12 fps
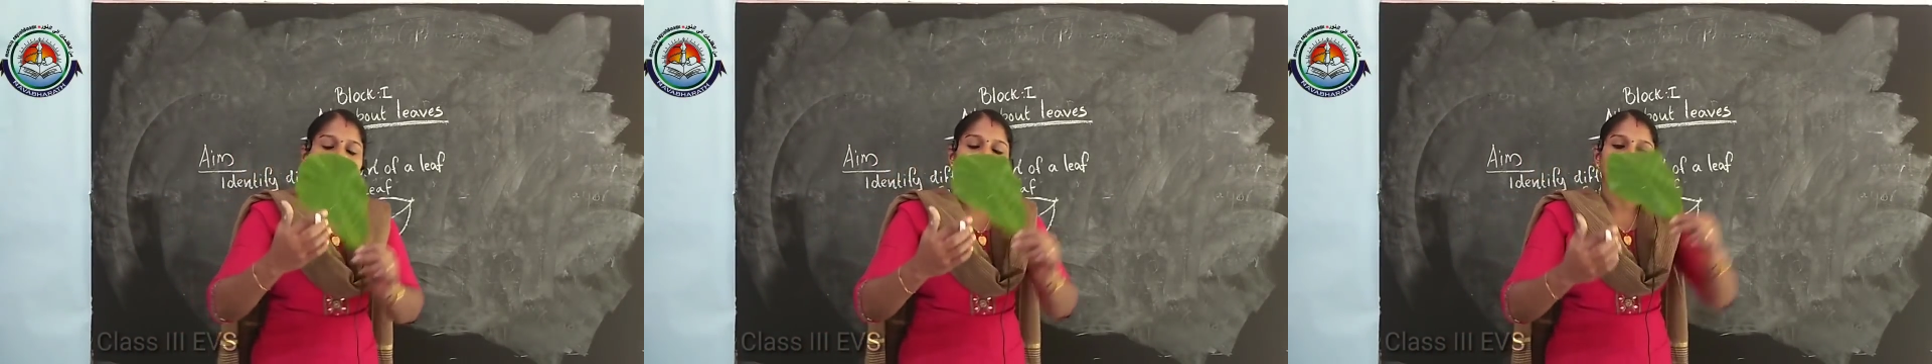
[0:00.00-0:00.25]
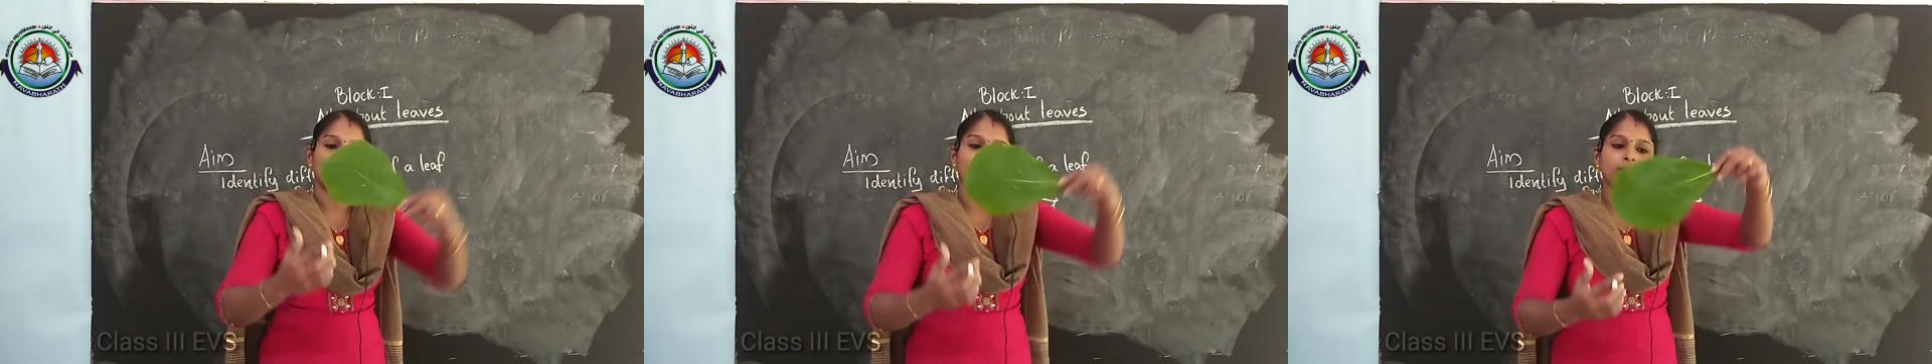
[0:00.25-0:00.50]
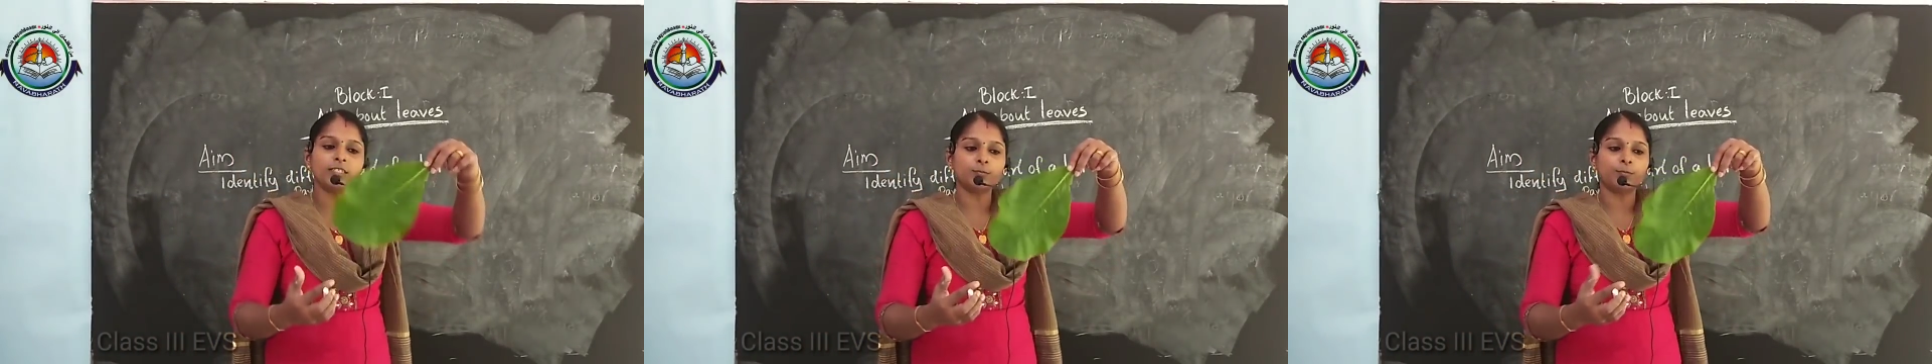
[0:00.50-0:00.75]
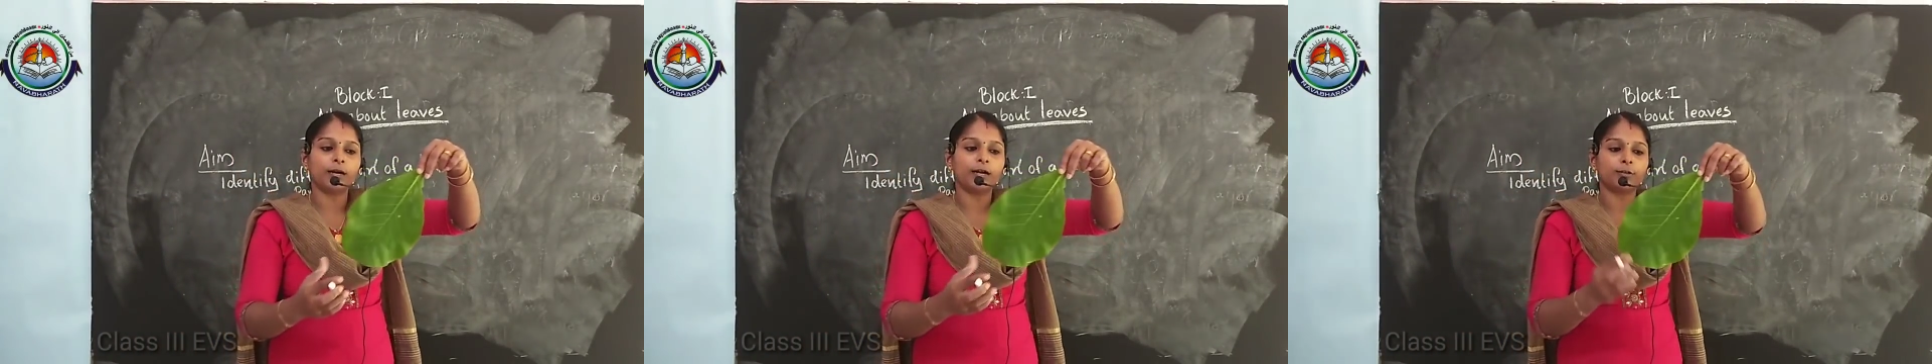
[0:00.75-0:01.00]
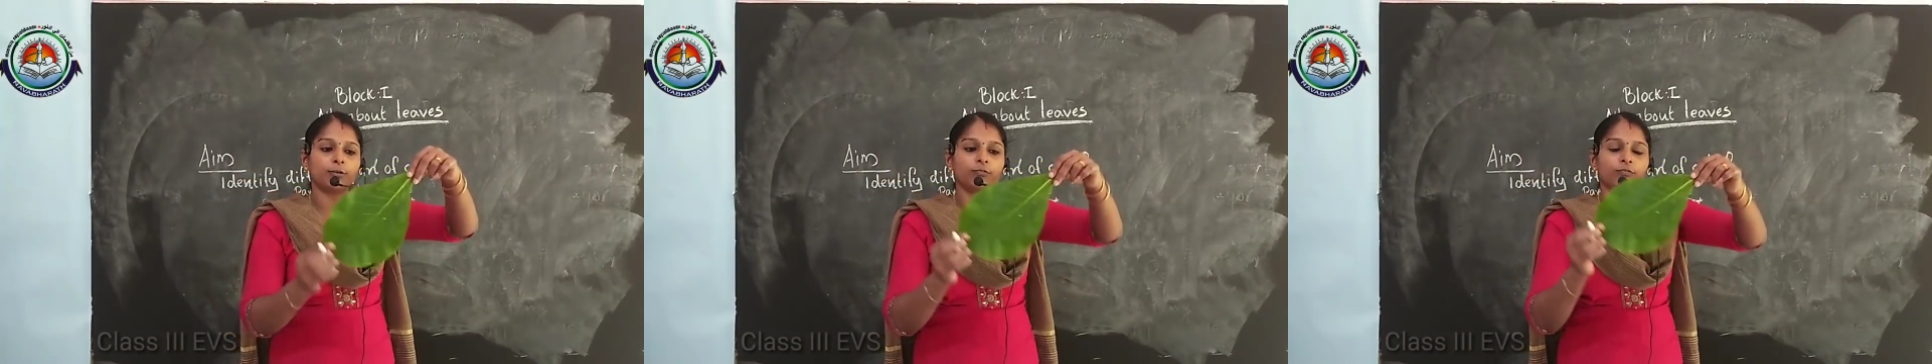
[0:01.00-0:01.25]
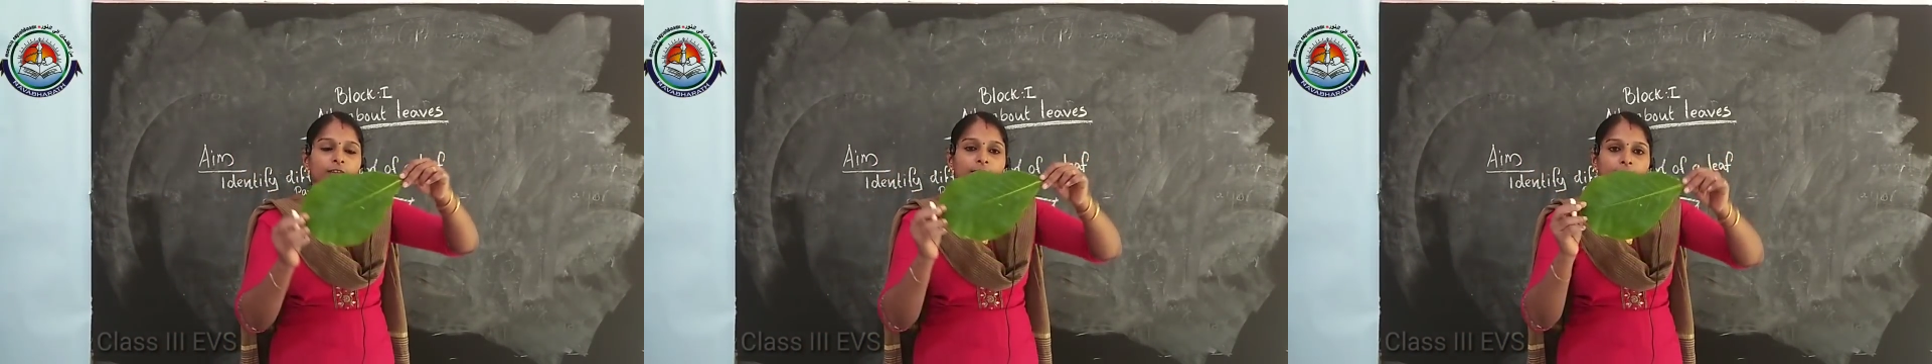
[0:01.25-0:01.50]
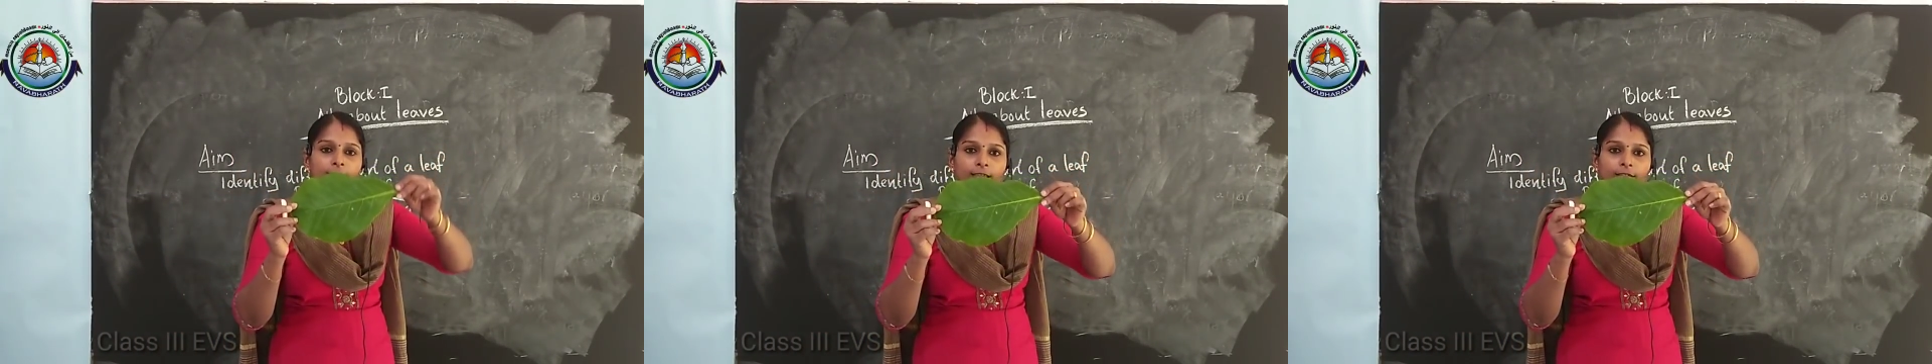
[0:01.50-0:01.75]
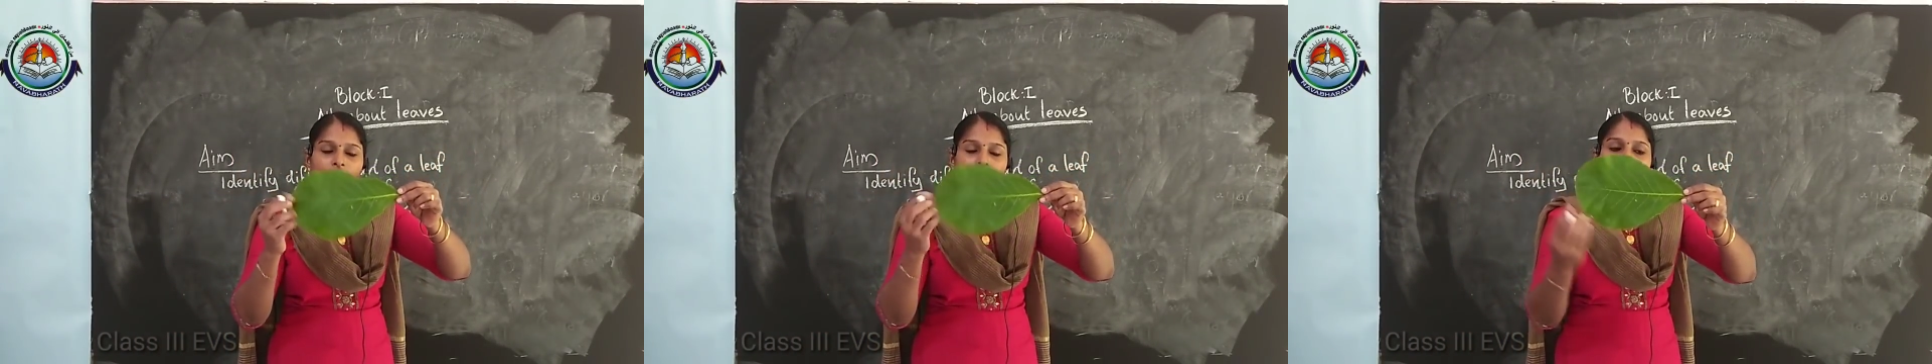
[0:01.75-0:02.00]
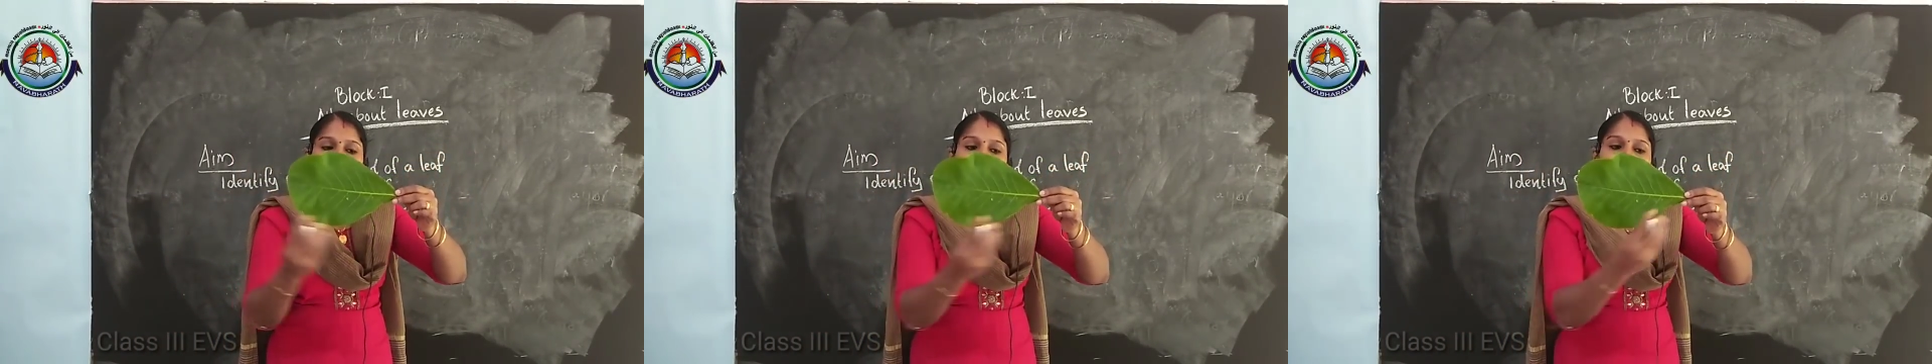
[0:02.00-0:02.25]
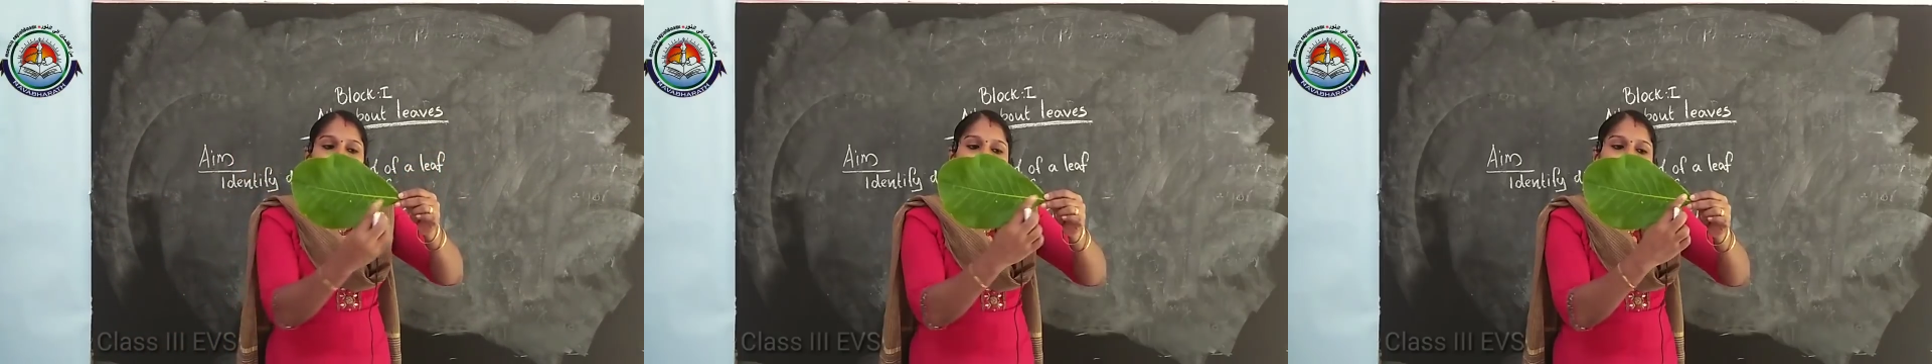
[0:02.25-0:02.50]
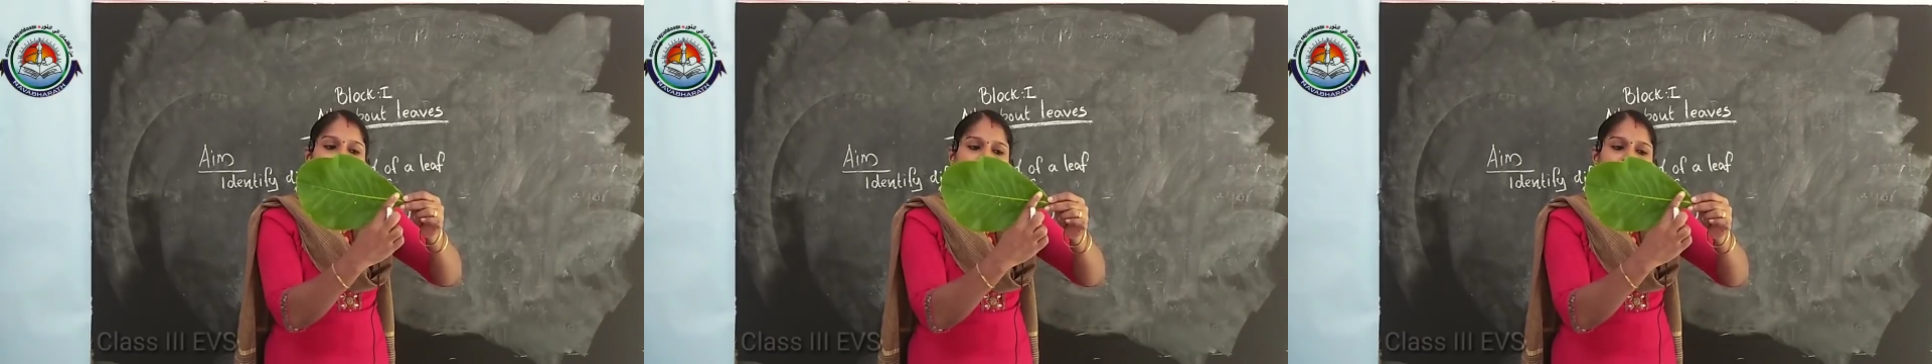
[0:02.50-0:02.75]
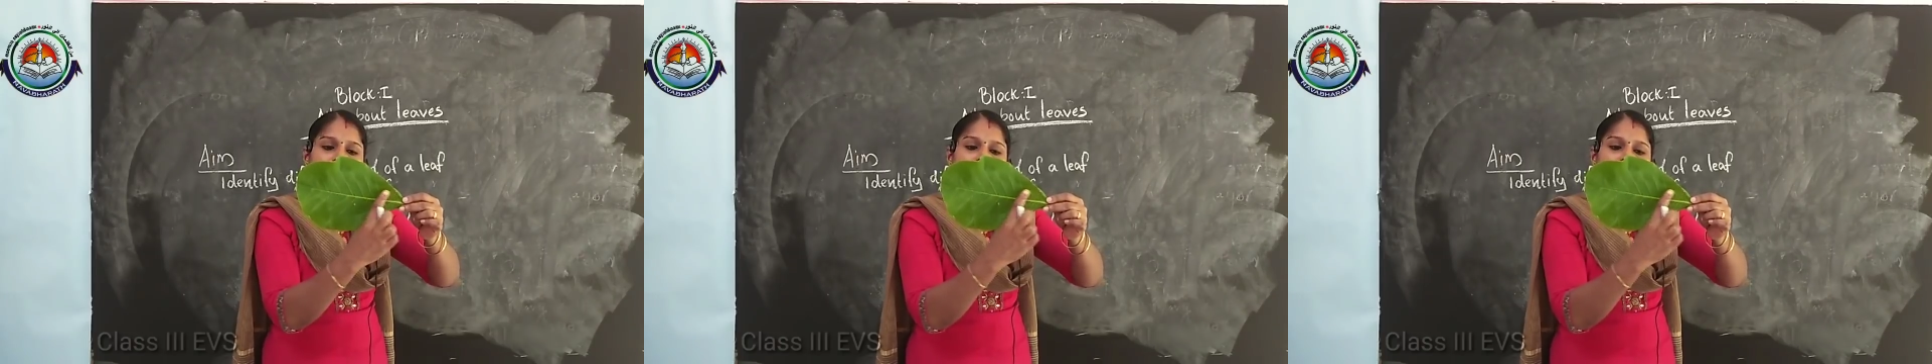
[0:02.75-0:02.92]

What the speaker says: first part of a leaf. So this is